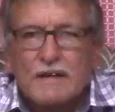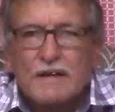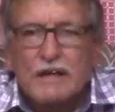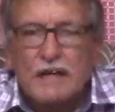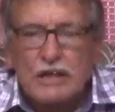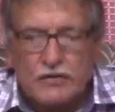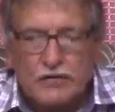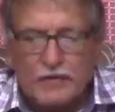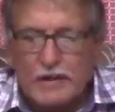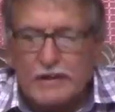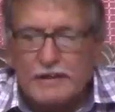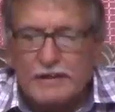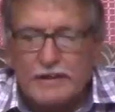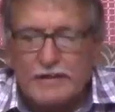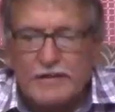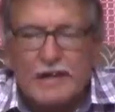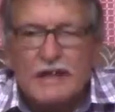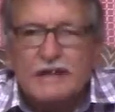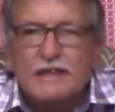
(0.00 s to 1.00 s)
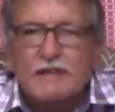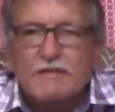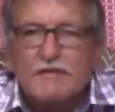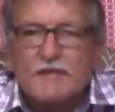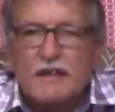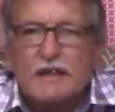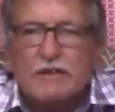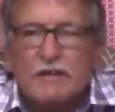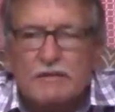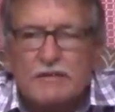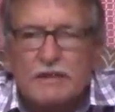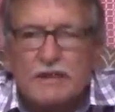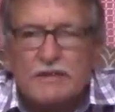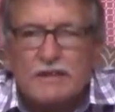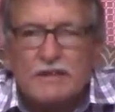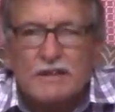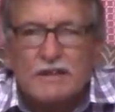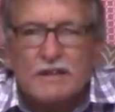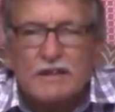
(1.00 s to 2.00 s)
is written right in front of
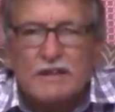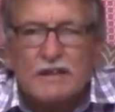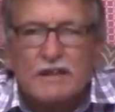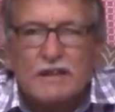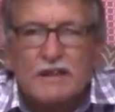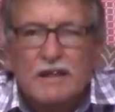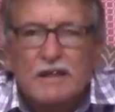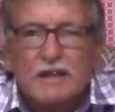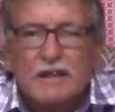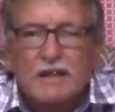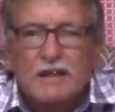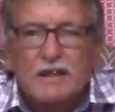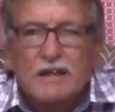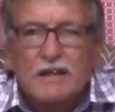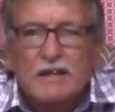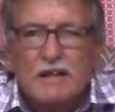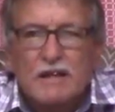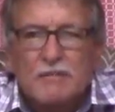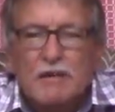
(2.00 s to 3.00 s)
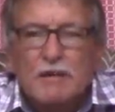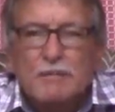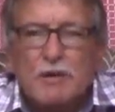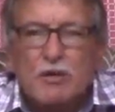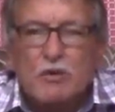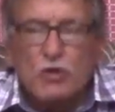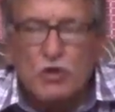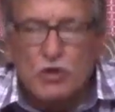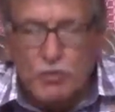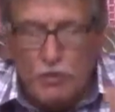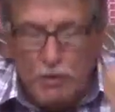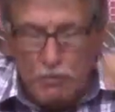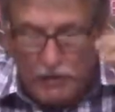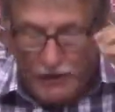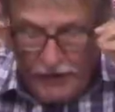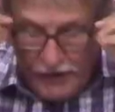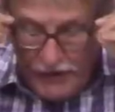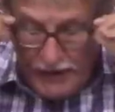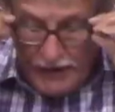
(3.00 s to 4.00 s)
us. But because we
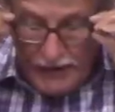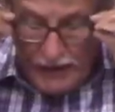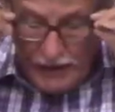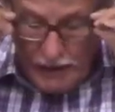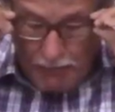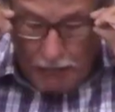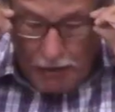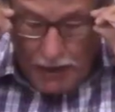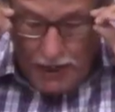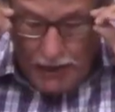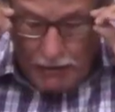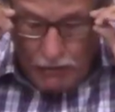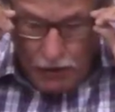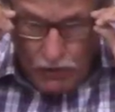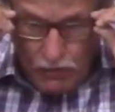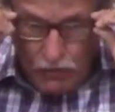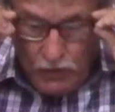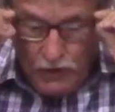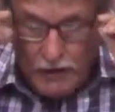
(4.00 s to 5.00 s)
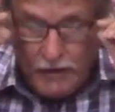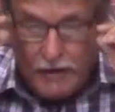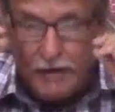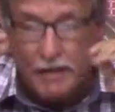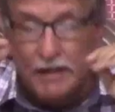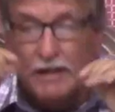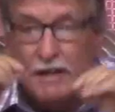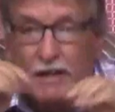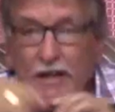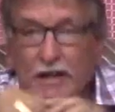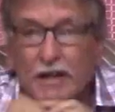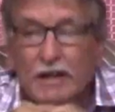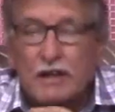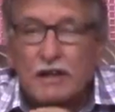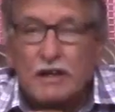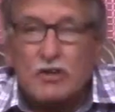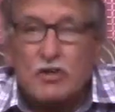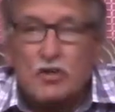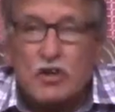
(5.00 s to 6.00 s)
were reading the Bible with
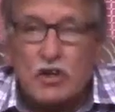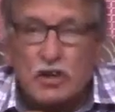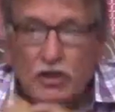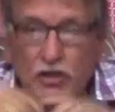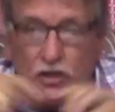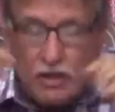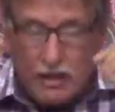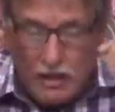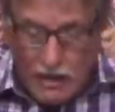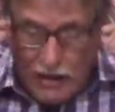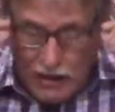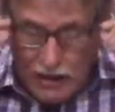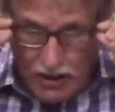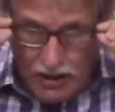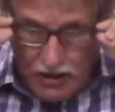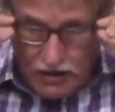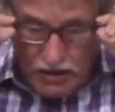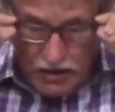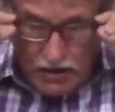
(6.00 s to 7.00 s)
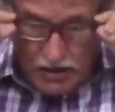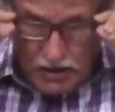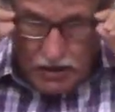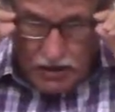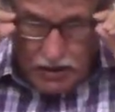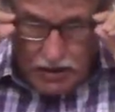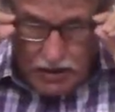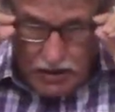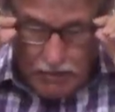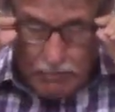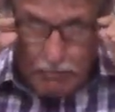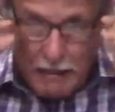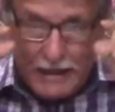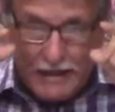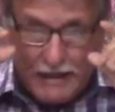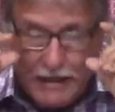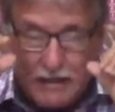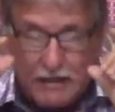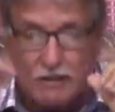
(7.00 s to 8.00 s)
church classes,
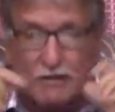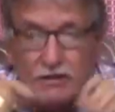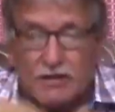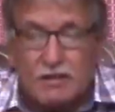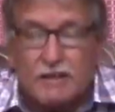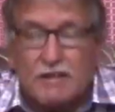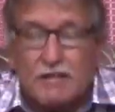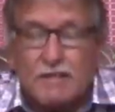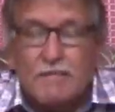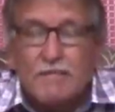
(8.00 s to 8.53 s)
spectacles,